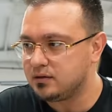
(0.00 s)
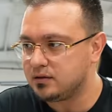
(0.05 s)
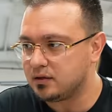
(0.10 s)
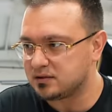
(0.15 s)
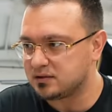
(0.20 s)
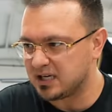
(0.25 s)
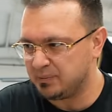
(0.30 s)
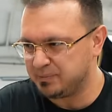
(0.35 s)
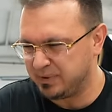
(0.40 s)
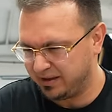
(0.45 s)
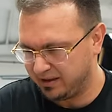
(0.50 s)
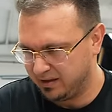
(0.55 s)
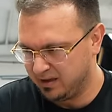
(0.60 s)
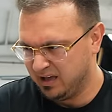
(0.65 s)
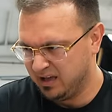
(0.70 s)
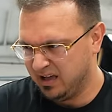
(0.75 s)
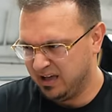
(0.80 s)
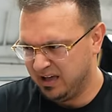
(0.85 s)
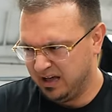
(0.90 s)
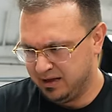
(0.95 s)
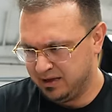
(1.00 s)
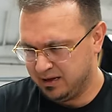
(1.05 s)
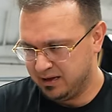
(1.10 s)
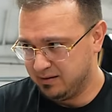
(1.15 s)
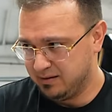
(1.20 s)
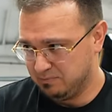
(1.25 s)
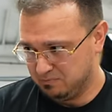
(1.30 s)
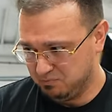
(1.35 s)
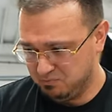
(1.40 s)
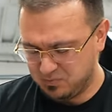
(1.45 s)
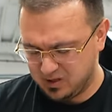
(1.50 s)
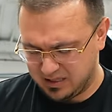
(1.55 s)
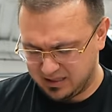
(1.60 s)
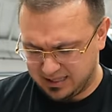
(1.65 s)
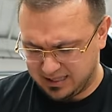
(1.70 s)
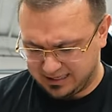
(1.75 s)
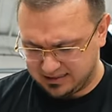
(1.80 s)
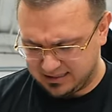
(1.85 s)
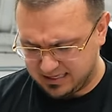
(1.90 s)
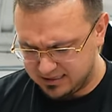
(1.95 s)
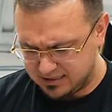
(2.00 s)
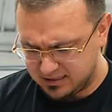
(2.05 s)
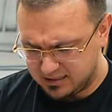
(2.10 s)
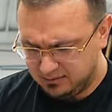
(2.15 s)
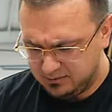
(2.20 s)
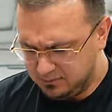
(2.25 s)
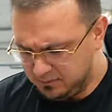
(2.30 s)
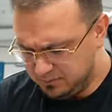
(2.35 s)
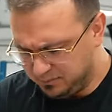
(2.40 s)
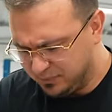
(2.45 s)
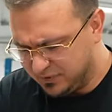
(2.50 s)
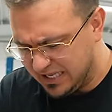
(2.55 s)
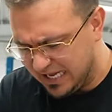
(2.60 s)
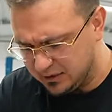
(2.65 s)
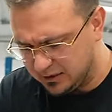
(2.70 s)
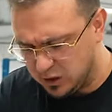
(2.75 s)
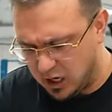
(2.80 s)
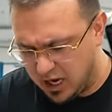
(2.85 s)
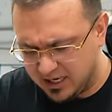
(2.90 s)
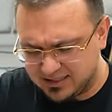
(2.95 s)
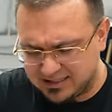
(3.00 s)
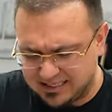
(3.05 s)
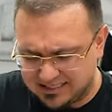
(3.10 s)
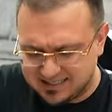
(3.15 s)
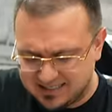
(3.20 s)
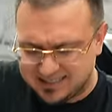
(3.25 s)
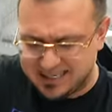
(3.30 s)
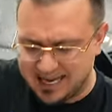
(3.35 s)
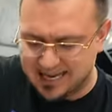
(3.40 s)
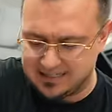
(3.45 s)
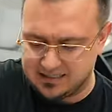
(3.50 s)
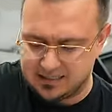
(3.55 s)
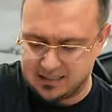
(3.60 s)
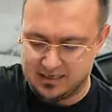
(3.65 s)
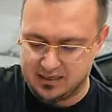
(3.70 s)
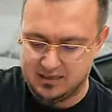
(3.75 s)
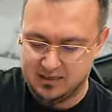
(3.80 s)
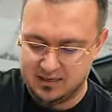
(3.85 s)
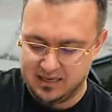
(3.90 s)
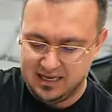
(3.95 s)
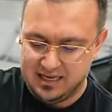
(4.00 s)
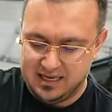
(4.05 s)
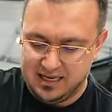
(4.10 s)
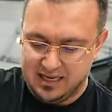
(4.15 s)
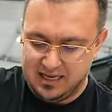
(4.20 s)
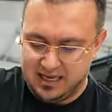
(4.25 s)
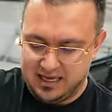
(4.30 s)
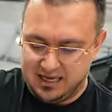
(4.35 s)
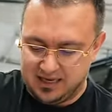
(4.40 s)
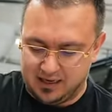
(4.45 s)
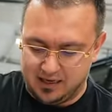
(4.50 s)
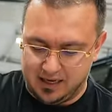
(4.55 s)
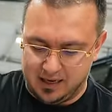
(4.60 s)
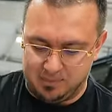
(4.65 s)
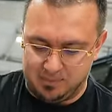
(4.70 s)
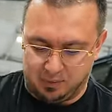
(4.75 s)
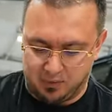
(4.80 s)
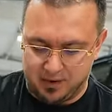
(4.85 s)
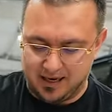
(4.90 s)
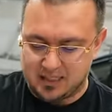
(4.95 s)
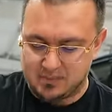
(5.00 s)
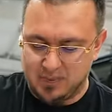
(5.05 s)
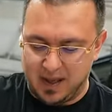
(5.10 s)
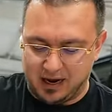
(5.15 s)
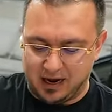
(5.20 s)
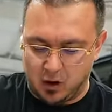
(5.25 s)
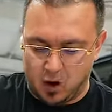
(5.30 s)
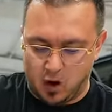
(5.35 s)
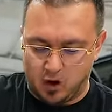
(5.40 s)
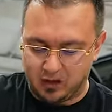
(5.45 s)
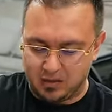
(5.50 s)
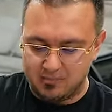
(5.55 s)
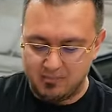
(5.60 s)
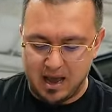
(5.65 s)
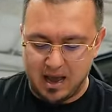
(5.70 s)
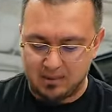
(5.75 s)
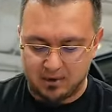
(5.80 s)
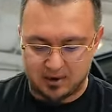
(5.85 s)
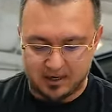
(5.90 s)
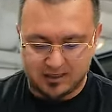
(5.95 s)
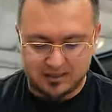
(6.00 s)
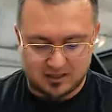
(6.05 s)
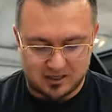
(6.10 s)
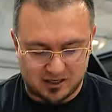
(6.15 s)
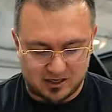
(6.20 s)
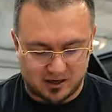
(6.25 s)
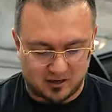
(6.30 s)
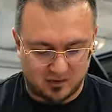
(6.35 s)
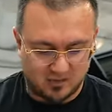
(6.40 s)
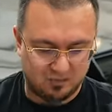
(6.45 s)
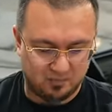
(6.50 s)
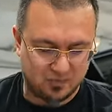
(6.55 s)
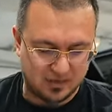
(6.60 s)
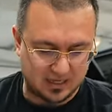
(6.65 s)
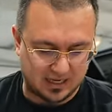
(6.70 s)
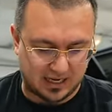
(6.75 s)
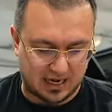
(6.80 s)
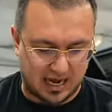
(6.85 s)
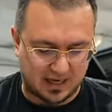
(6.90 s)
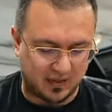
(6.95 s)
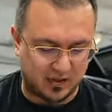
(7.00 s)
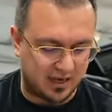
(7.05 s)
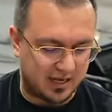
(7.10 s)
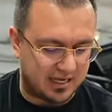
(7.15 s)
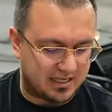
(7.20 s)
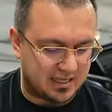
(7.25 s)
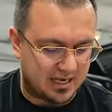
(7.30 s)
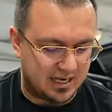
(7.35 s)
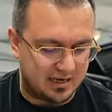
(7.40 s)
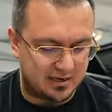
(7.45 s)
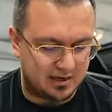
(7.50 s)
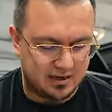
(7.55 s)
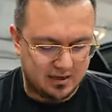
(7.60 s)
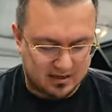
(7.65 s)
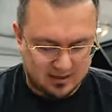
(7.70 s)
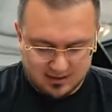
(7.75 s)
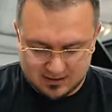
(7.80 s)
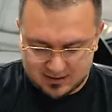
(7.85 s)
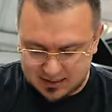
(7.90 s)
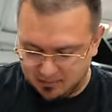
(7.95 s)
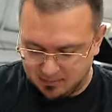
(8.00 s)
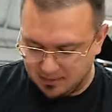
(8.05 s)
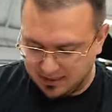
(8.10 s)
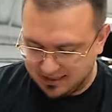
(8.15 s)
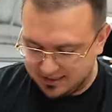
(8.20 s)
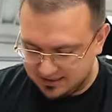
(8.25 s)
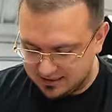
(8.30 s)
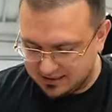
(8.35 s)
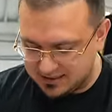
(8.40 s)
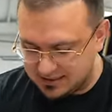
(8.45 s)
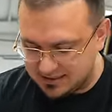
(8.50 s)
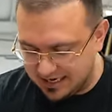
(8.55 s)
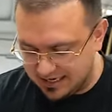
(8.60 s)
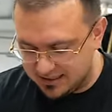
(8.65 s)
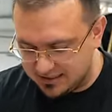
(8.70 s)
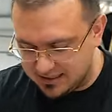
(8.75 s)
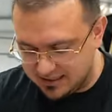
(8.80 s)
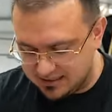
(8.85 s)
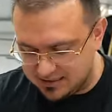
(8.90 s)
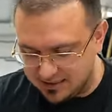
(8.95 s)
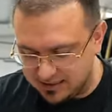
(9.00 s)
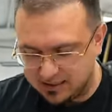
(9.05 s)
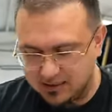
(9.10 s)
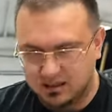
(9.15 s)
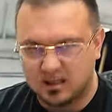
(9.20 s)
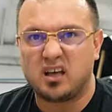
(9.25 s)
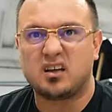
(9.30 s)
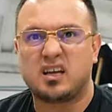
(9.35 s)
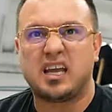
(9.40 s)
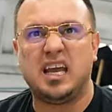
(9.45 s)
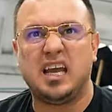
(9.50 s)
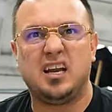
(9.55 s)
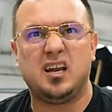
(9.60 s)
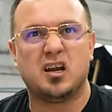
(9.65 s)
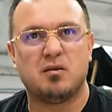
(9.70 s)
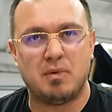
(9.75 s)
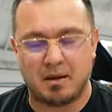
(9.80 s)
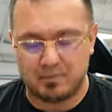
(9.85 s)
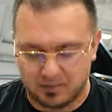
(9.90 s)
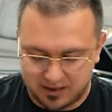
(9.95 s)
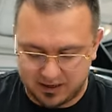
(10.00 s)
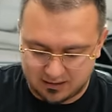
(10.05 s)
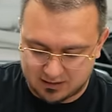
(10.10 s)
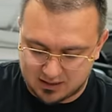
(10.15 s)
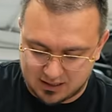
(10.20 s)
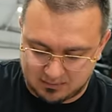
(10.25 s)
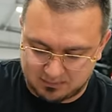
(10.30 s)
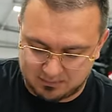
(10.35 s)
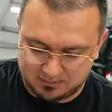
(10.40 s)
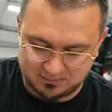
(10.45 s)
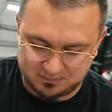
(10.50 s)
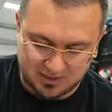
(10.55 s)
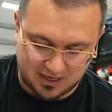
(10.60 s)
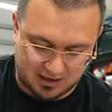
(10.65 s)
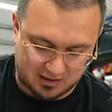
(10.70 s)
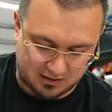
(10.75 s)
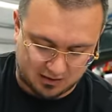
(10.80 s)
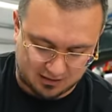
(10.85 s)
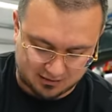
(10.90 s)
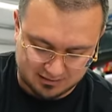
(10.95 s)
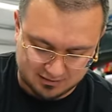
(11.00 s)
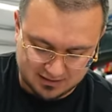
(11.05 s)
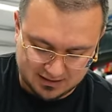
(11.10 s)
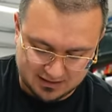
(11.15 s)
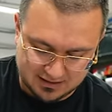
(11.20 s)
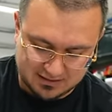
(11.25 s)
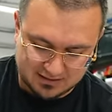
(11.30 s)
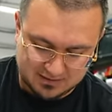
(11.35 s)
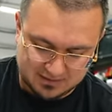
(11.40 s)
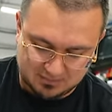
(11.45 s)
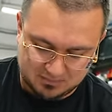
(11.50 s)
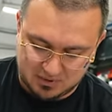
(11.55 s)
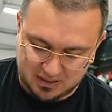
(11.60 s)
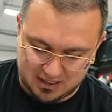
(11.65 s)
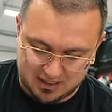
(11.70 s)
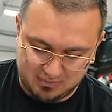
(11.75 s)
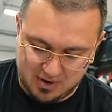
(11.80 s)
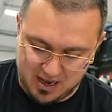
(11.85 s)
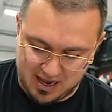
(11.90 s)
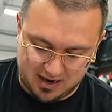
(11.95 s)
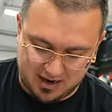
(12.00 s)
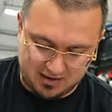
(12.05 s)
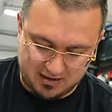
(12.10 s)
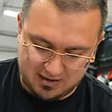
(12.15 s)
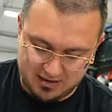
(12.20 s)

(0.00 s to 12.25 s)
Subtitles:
something like this that lost its scent, it brings back all the memories, you know? Mm-hmm. Like, I think, isn't it? Something like the scent is the key to your memories or something. Mm-hmm. I don't know. But man,